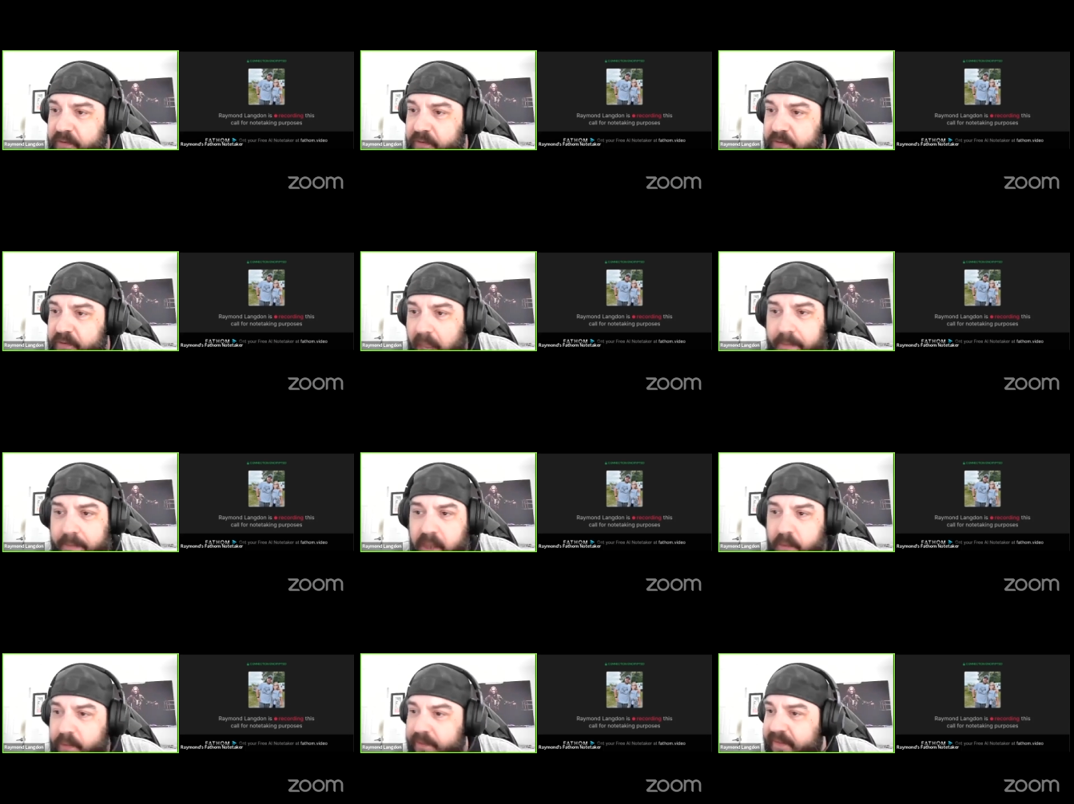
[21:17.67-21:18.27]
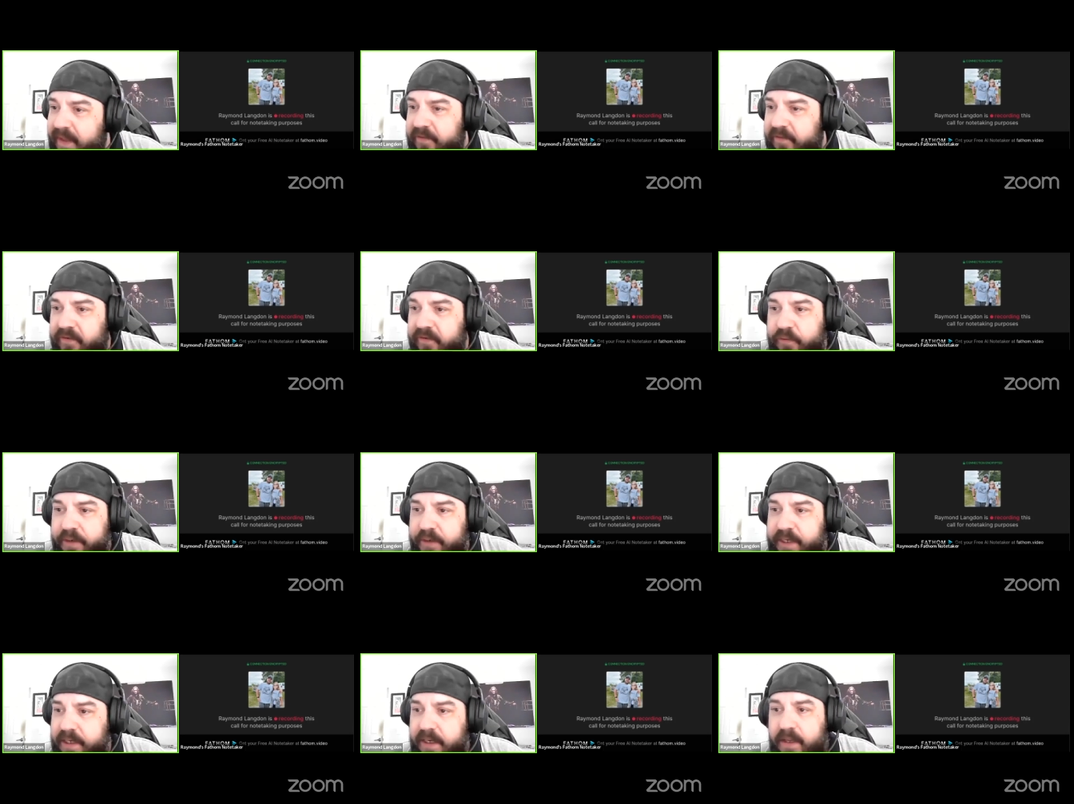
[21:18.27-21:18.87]
I lowered that
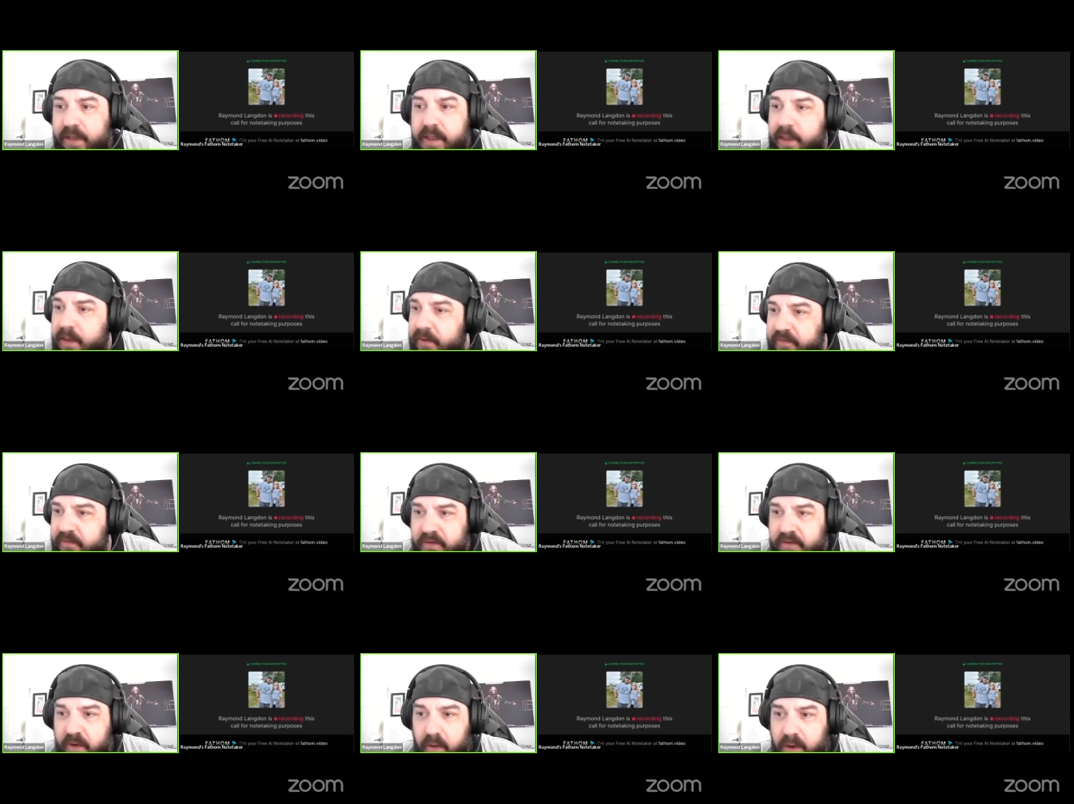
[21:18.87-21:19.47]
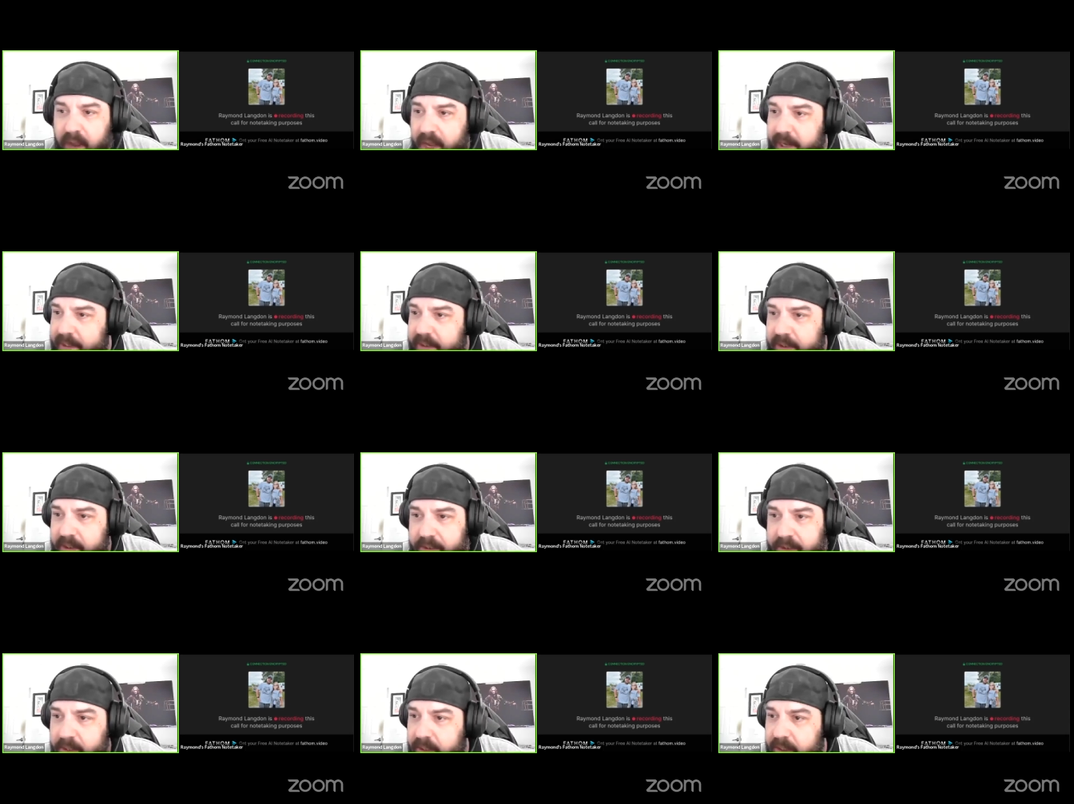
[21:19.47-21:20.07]
screen so I
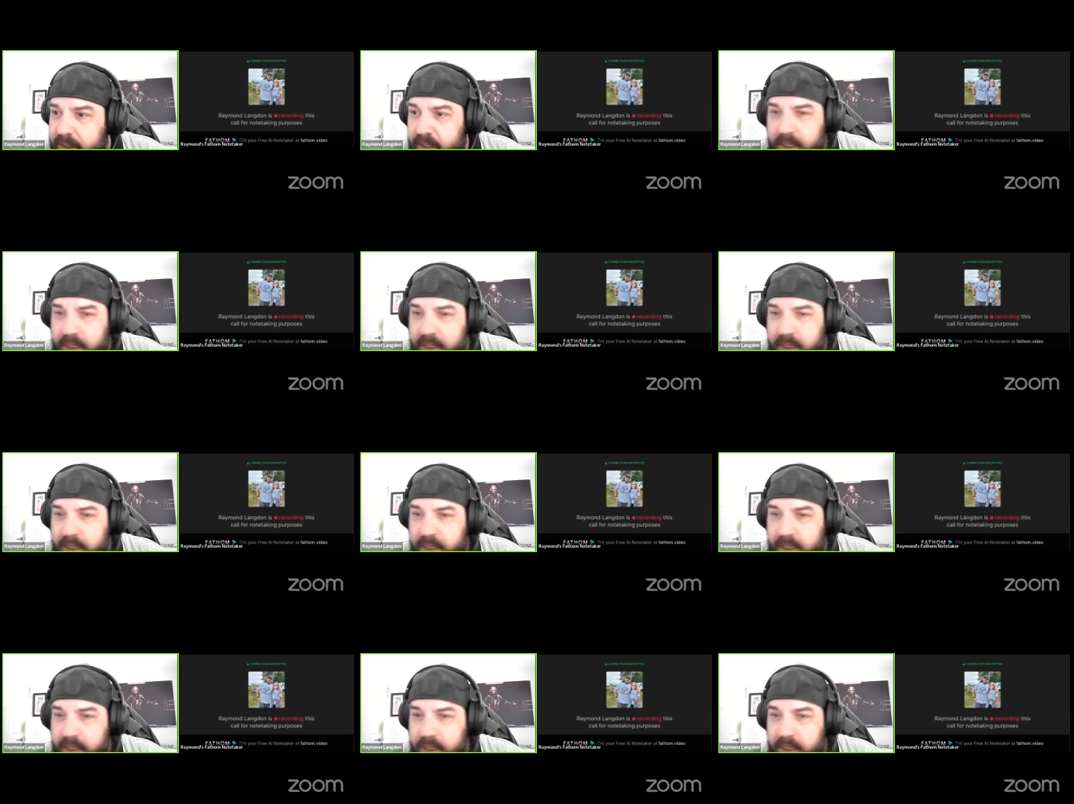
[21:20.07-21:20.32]
could uh,